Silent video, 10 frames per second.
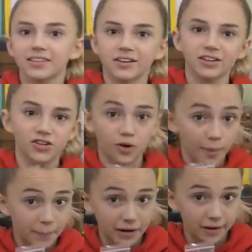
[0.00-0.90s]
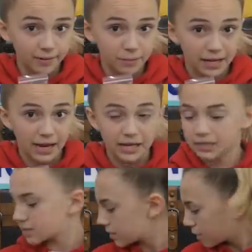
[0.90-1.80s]
these are gonna show up better
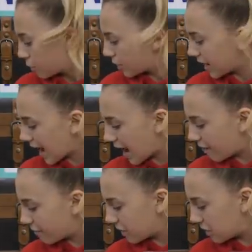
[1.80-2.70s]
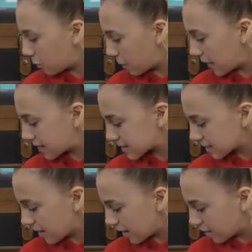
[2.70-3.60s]
because we have an opaque
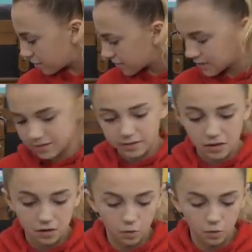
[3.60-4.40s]
slime, so